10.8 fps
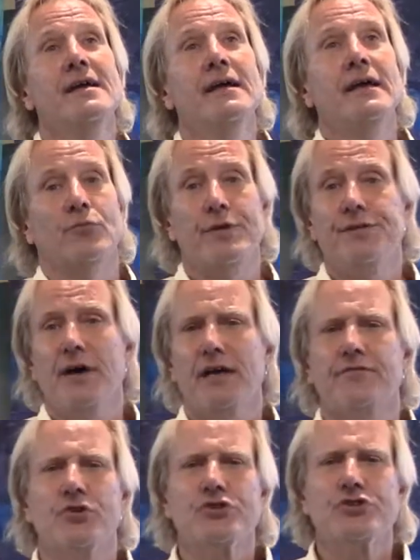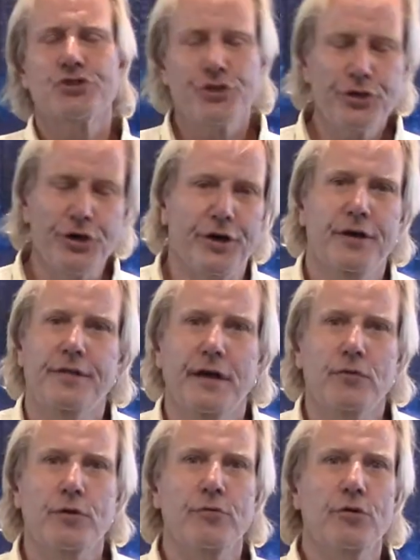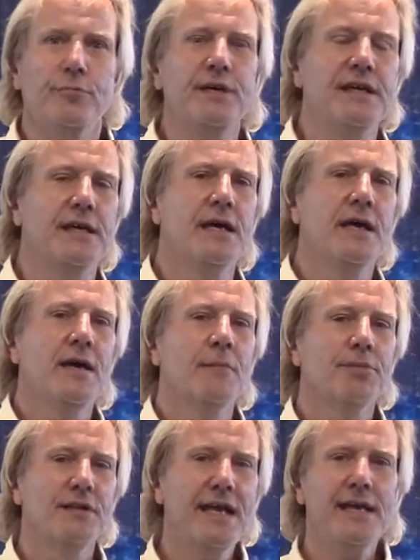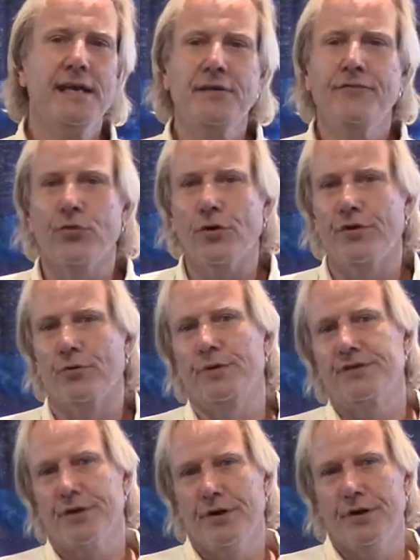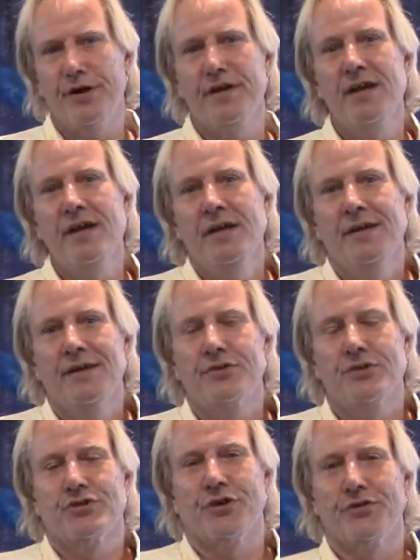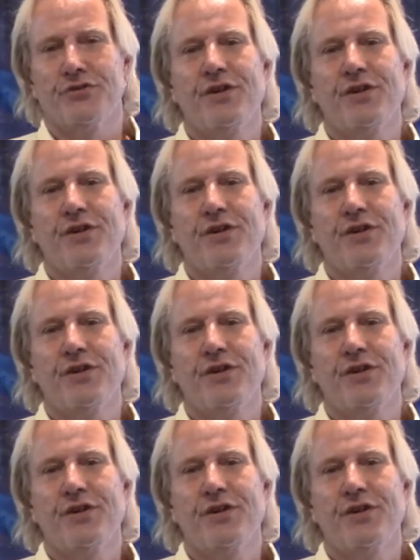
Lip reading: and we thought for sure that we would be planning for the return to church,